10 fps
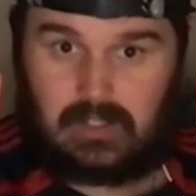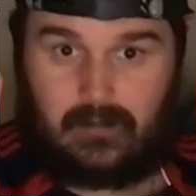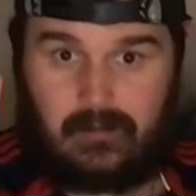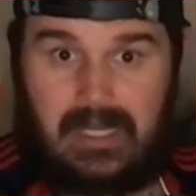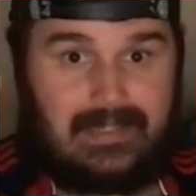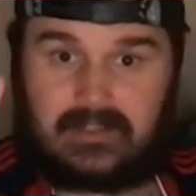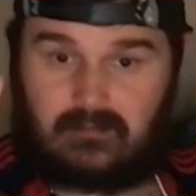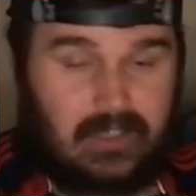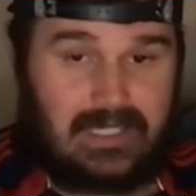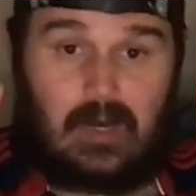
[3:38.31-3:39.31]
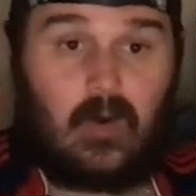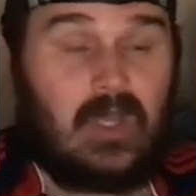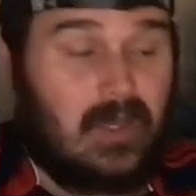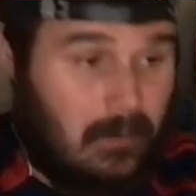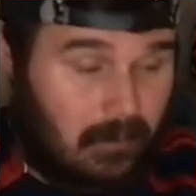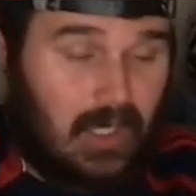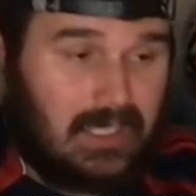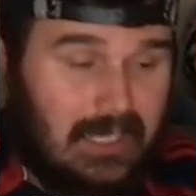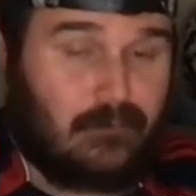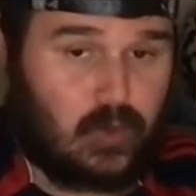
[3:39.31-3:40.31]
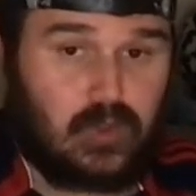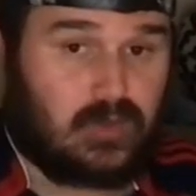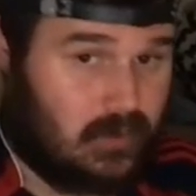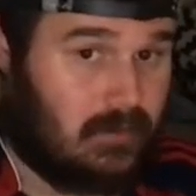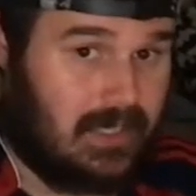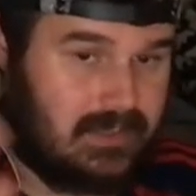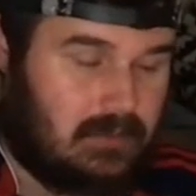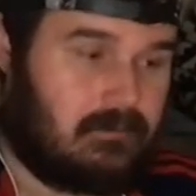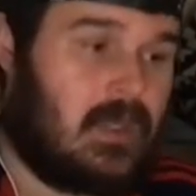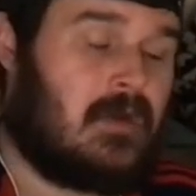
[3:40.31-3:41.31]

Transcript: I'll put my hands up right now. Bayer Leverkusen were the better team.